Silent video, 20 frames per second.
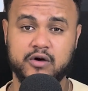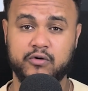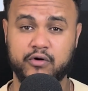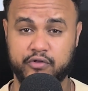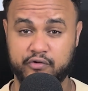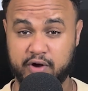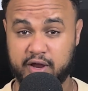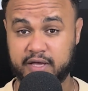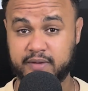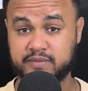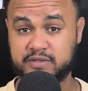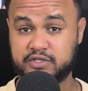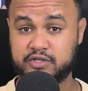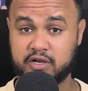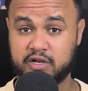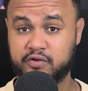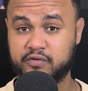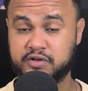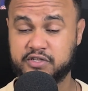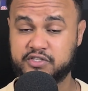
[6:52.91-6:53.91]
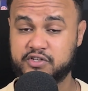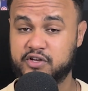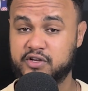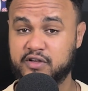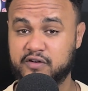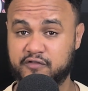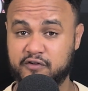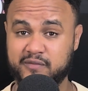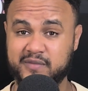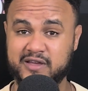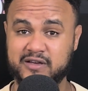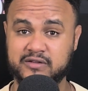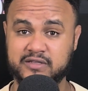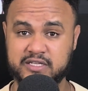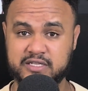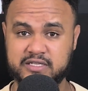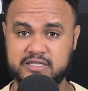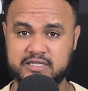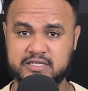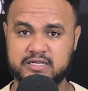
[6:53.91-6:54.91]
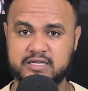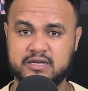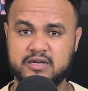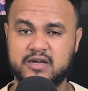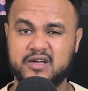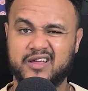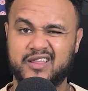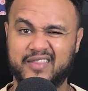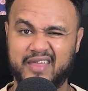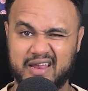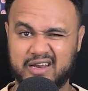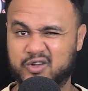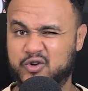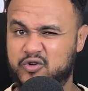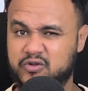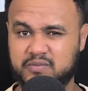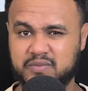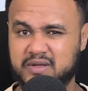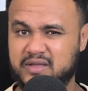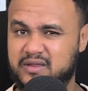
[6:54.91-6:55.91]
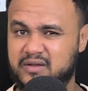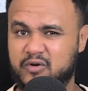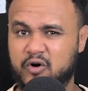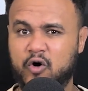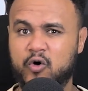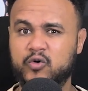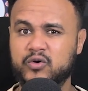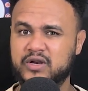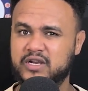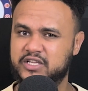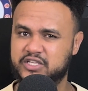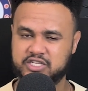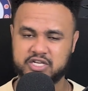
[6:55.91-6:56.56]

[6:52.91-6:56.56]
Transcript: with Raheem Sterling returning from illness, that could be the only